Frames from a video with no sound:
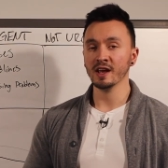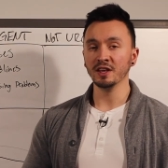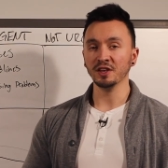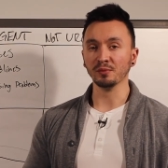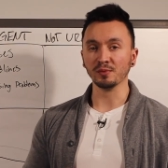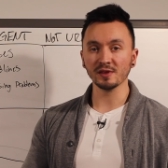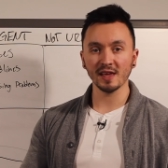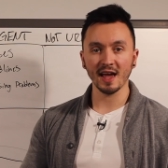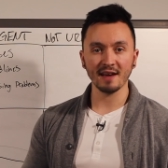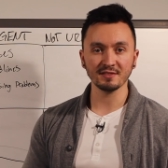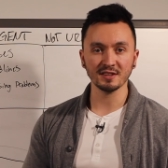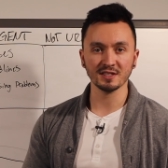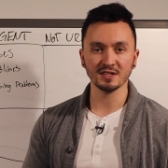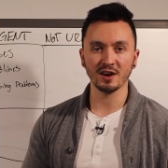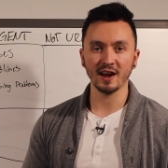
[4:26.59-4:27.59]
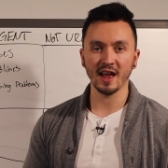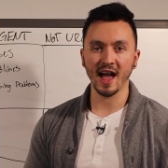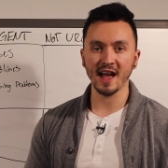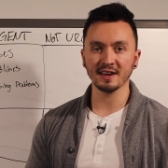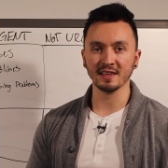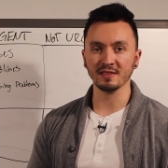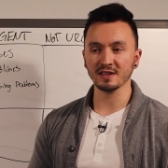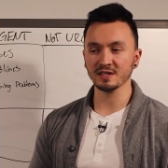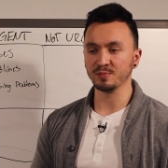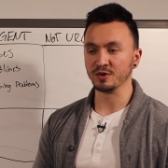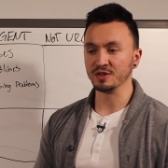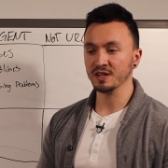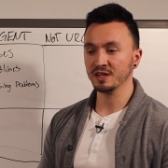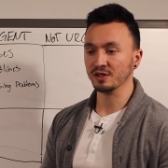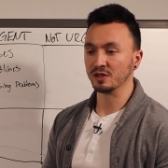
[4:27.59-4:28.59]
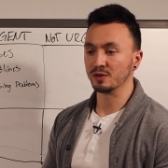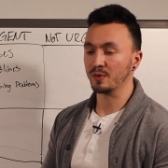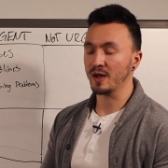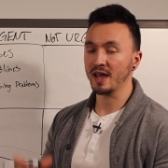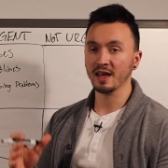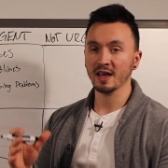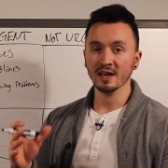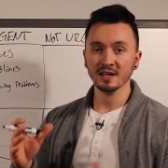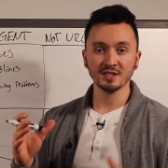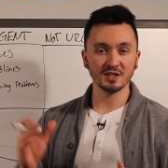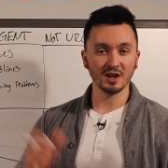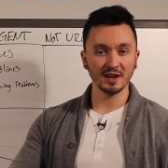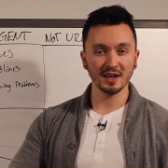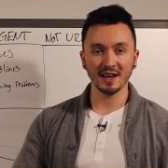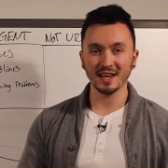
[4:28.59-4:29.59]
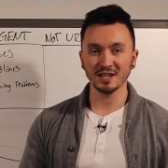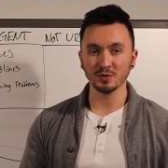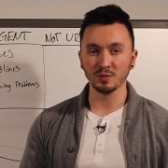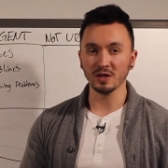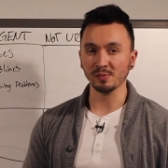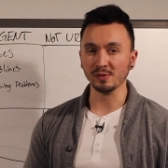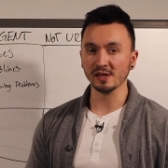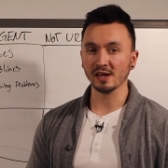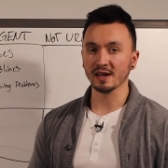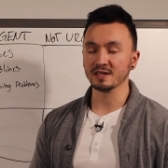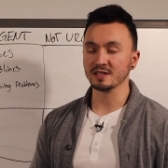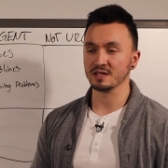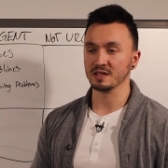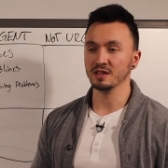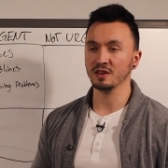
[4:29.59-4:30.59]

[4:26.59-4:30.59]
you really have to start acting this particular way starting next week because,